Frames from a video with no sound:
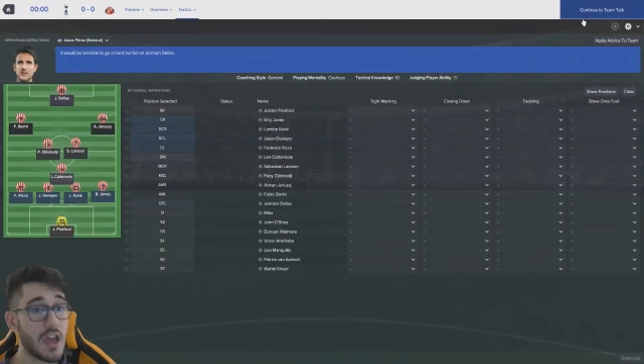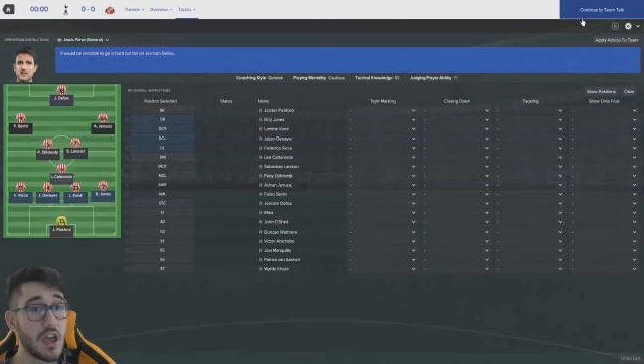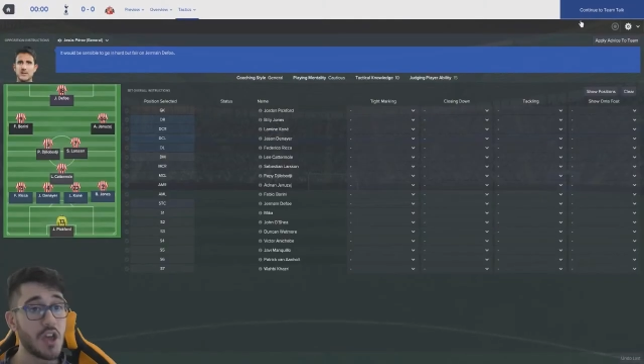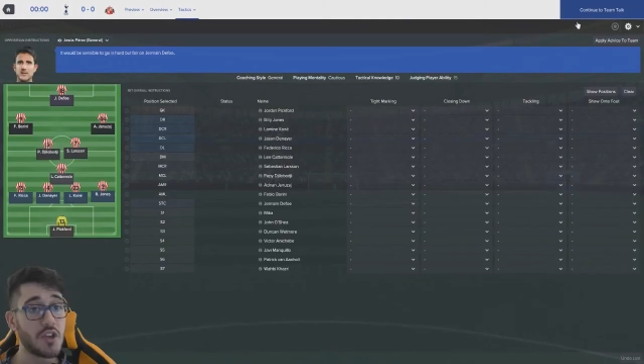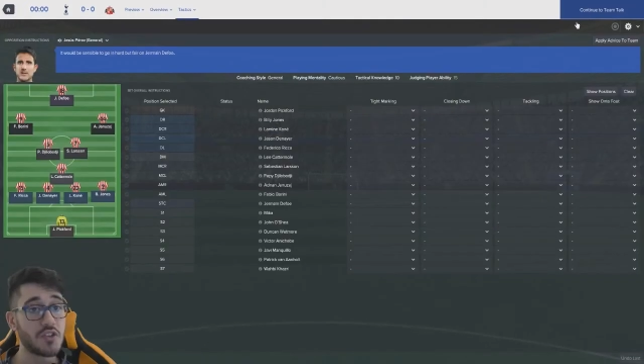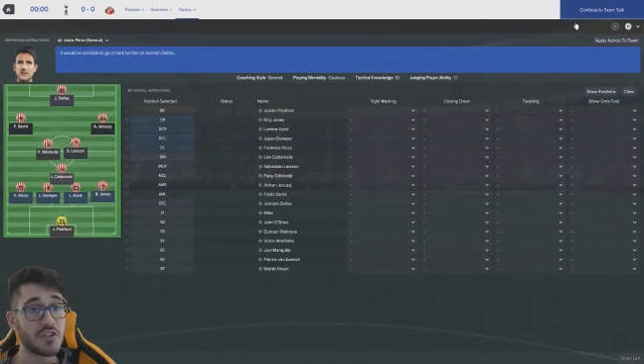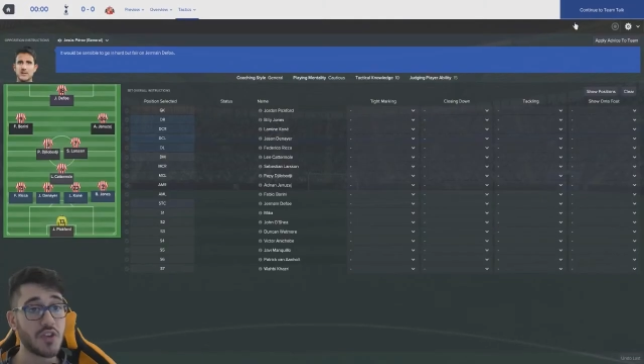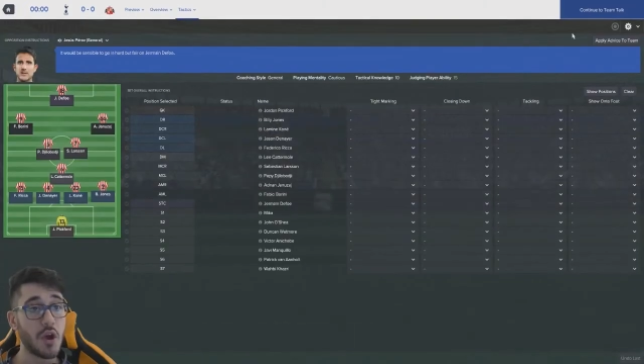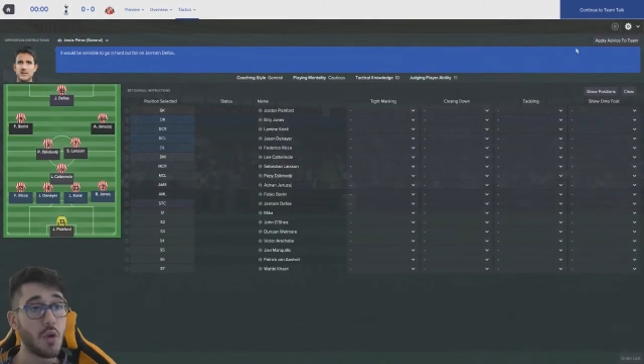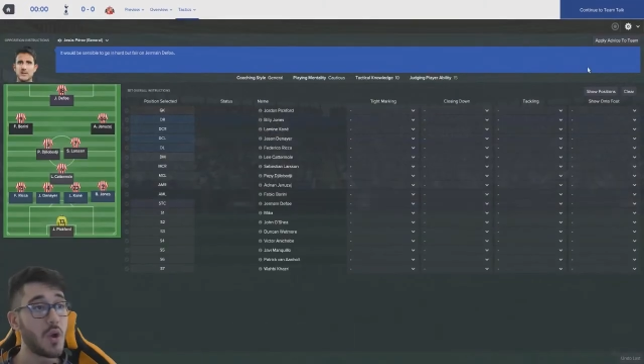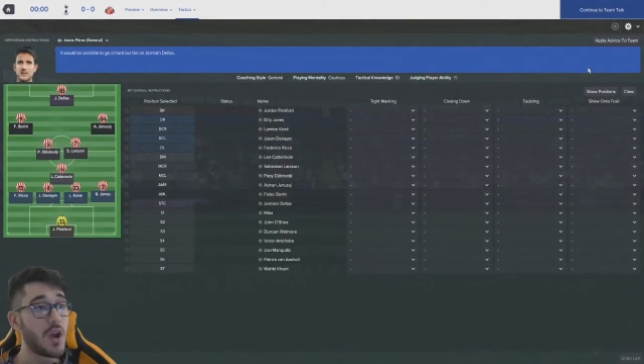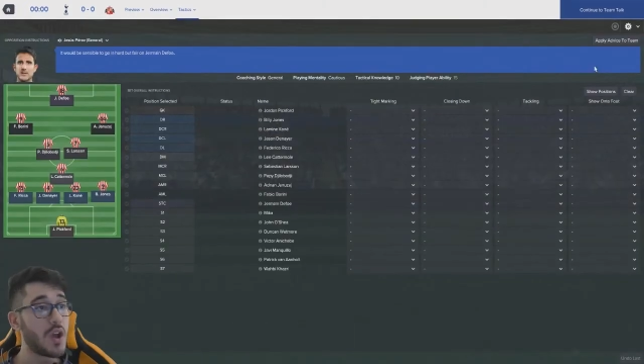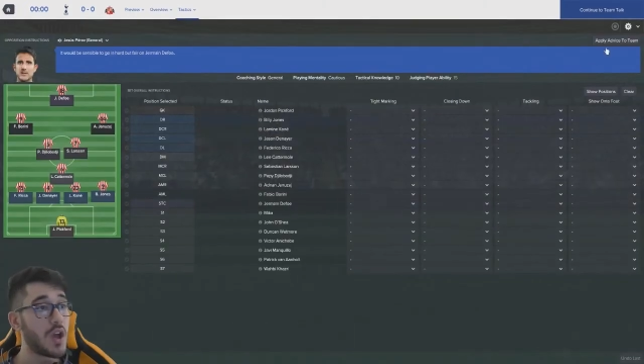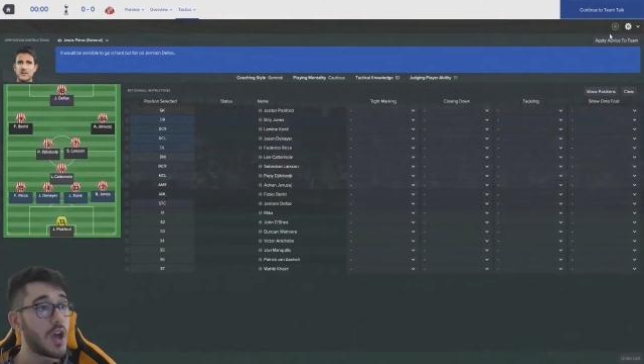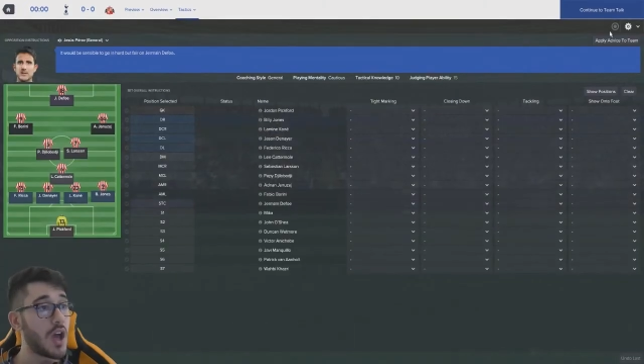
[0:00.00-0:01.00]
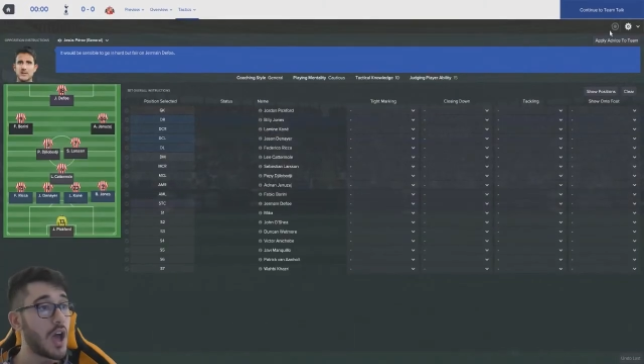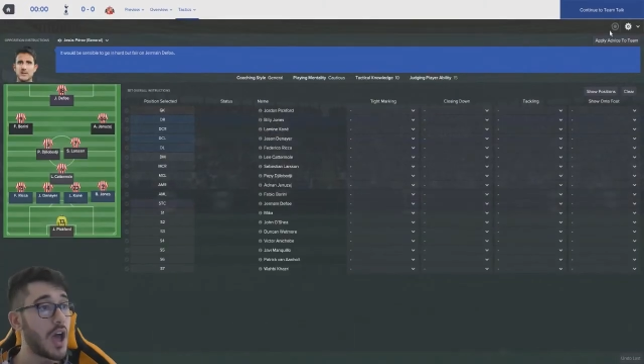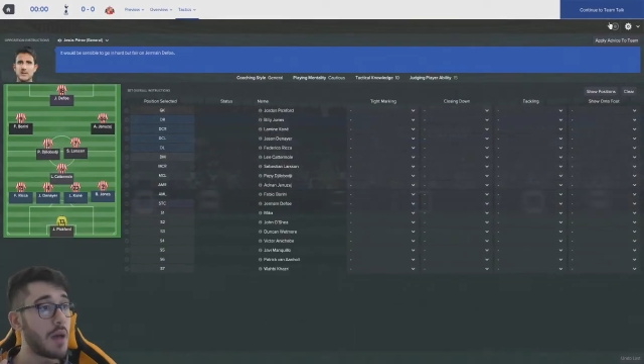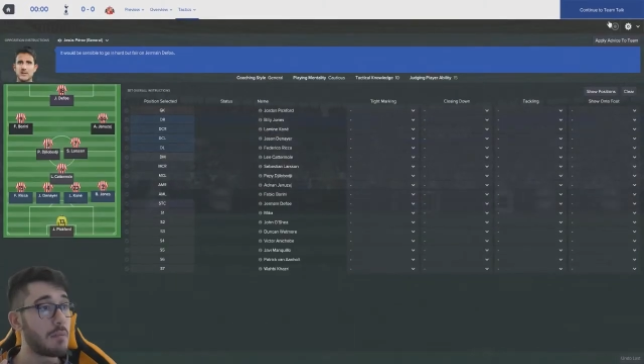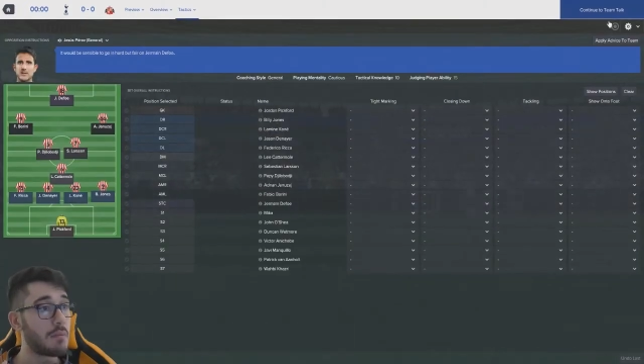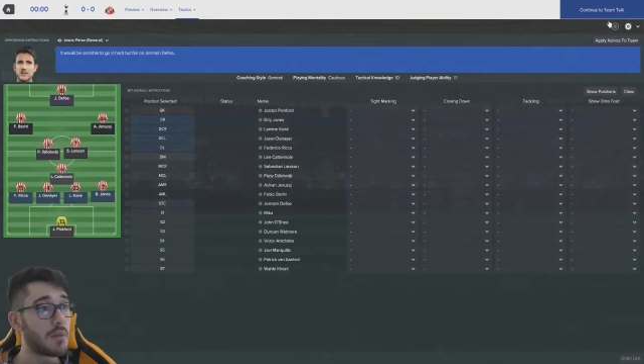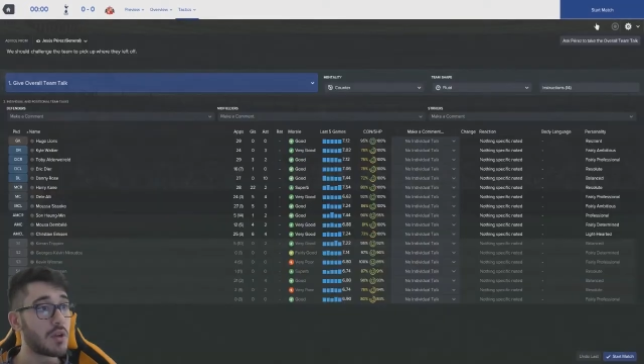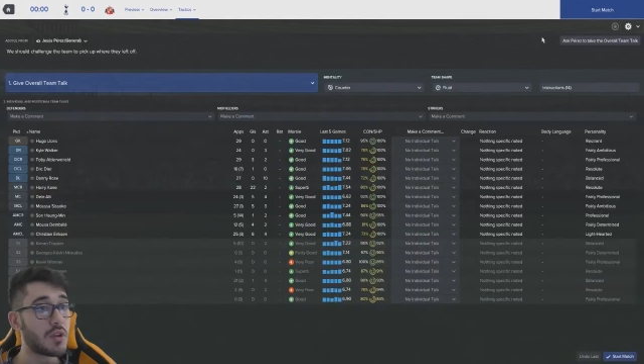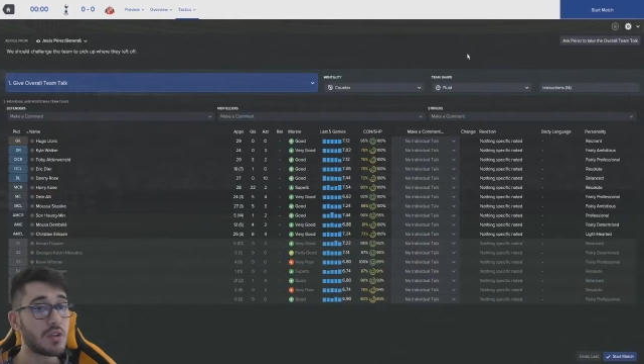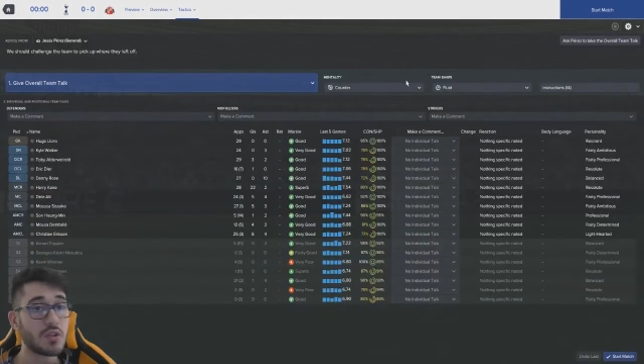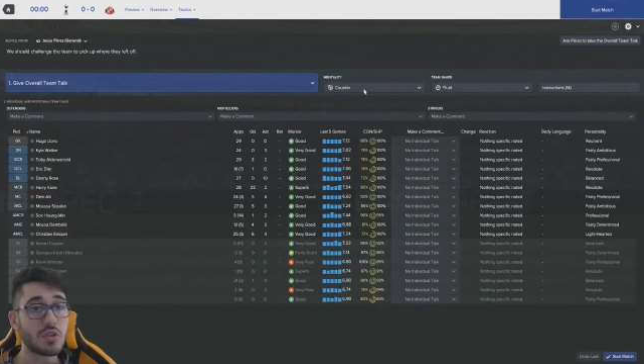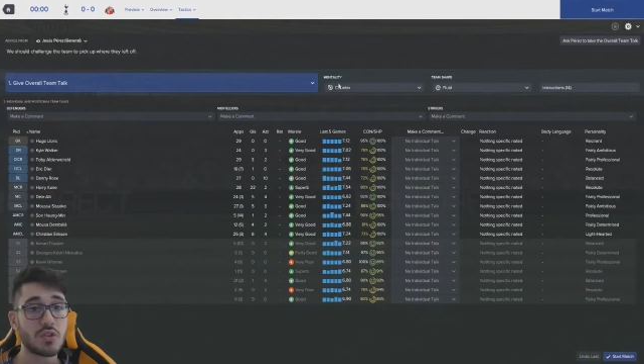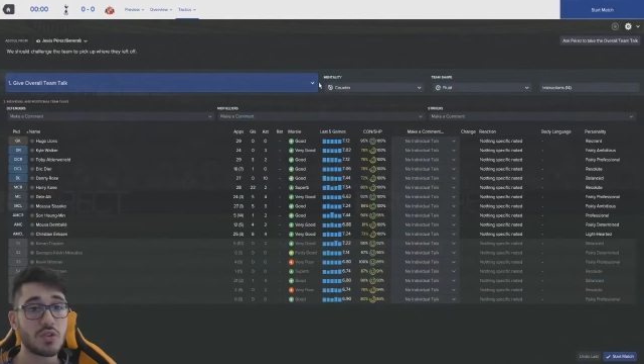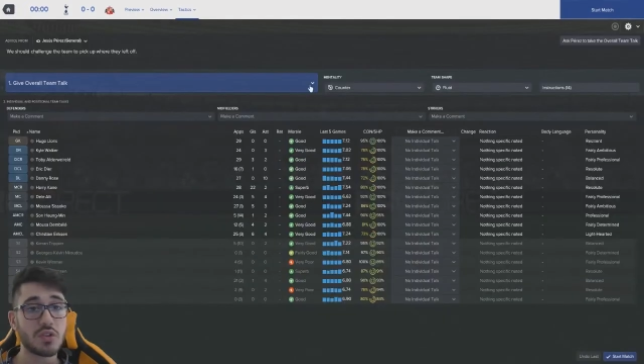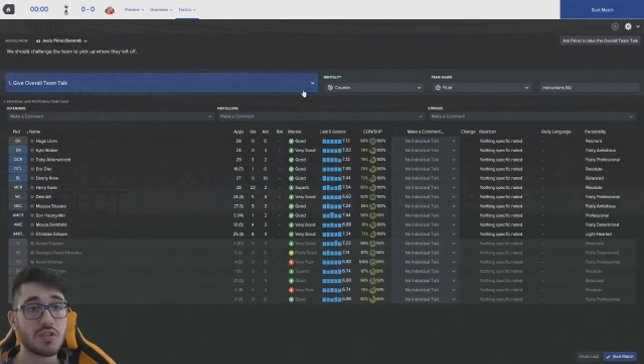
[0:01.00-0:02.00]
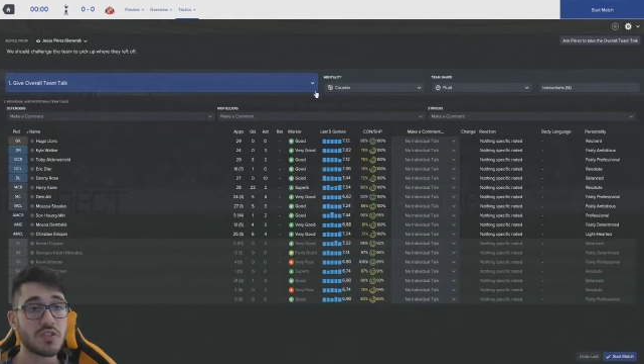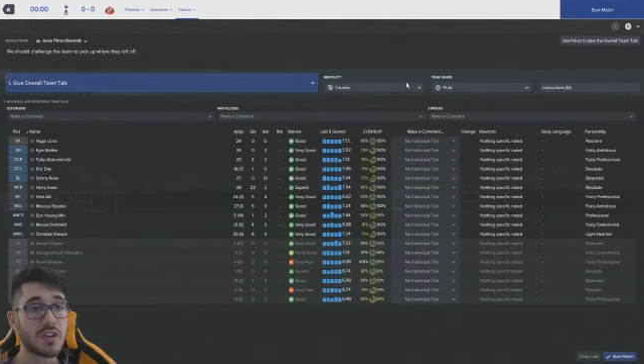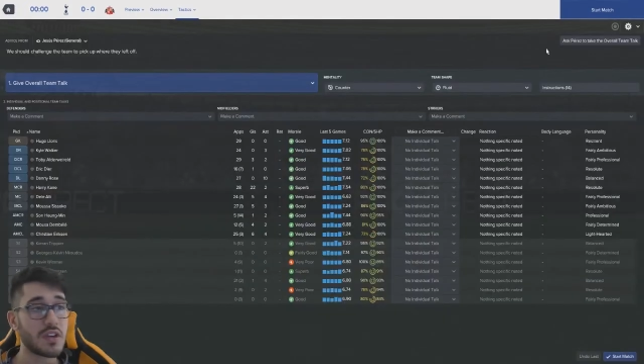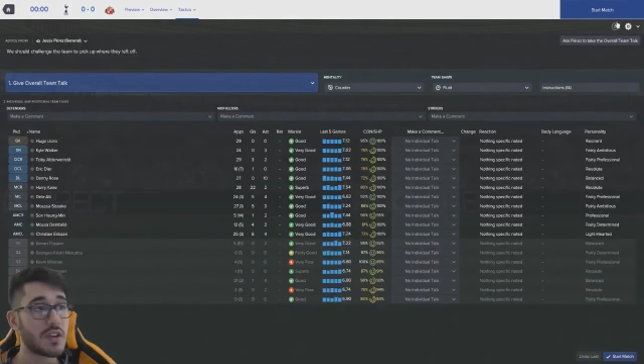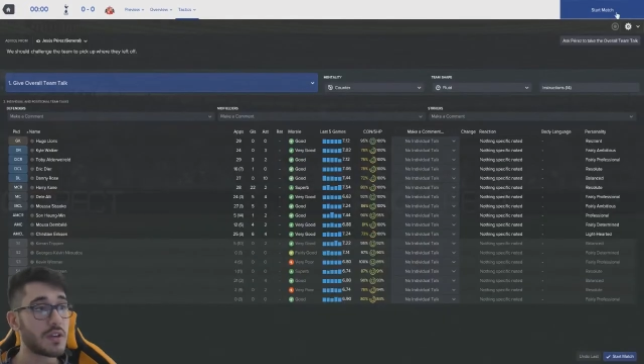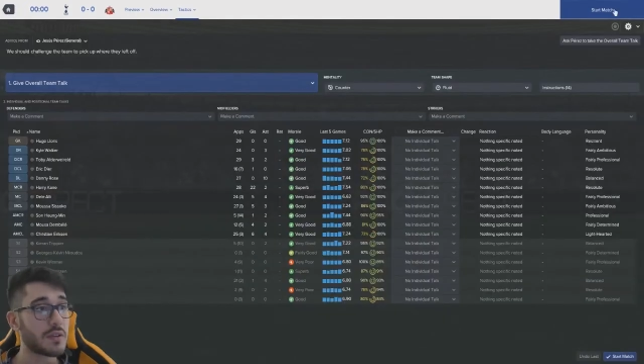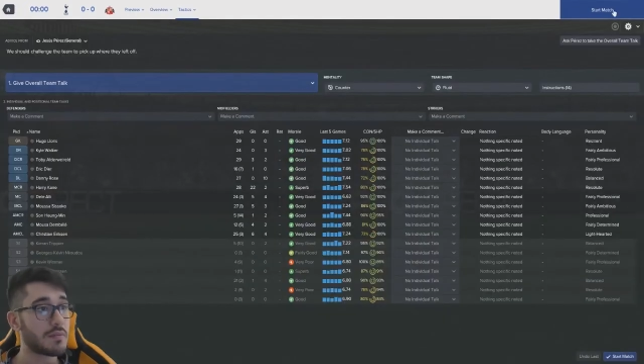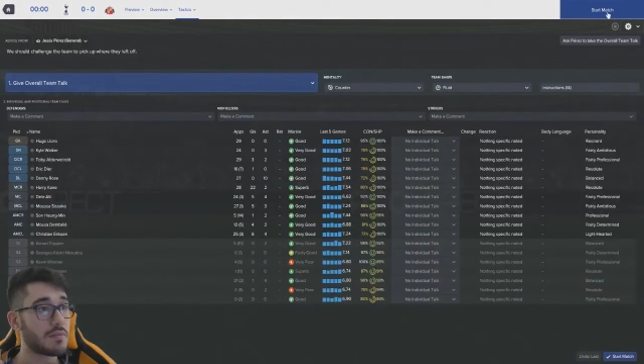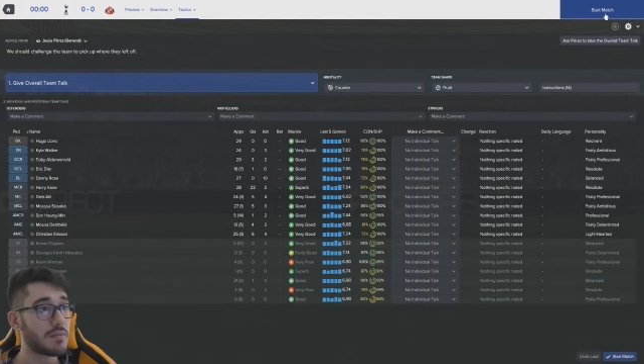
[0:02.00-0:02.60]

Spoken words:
So just to